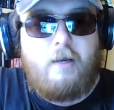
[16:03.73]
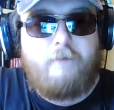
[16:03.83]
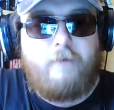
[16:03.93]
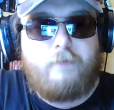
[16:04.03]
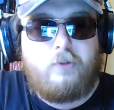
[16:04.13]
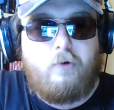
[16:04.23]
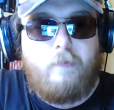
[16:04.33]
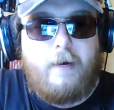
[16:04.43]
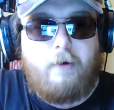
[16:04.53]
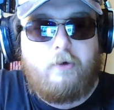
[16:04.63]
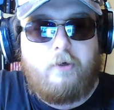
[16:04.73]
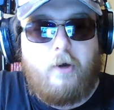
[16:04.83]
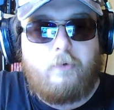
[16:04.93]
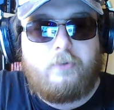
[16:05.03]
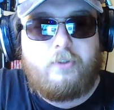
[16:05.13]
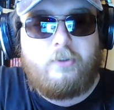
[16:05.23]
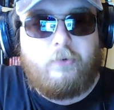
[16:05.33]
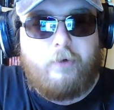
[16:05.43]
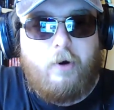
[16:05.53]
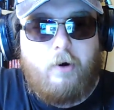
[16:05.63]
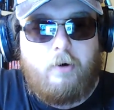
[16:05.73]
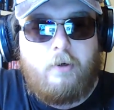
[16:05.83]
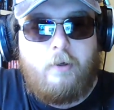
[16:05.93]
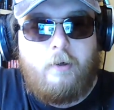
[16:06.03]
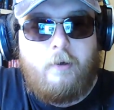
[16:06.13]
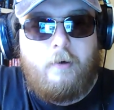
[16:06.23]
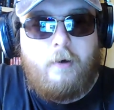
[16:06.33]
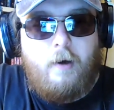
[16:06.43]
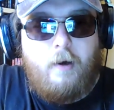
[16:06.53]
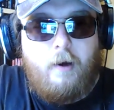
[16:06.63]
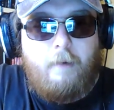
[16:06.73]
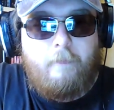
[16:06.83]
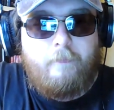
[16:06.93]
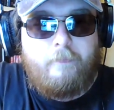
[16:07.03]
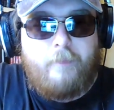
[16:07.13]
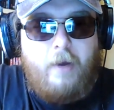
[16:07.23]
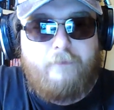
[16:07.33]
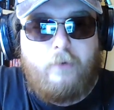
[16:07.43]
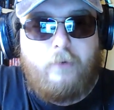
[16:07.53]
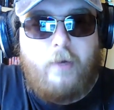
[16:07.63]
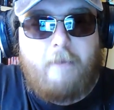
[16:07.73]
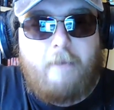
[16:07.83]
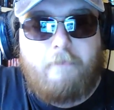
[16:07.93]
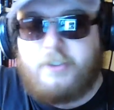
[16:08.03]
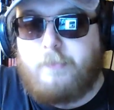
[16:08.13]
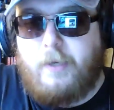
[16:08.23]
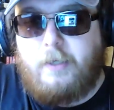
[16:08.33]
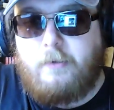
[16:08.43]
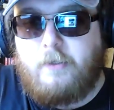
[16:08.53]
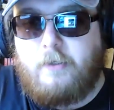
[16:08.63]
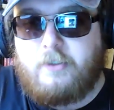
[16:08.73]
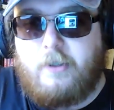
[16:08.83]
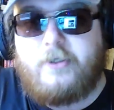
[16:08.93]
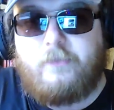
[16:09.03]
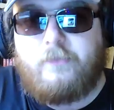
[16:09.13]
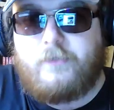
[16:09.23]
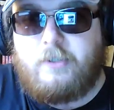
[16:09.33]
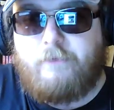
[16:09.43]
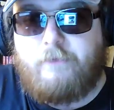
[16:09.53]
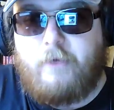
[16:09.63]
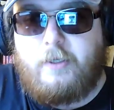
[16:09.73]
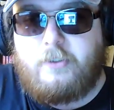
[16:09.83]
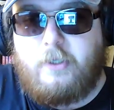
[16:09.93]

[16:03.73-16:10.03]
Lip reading: if I'm sure about Ghost or not. But I feel like it must be, because Last of Us is definitely an exclusive.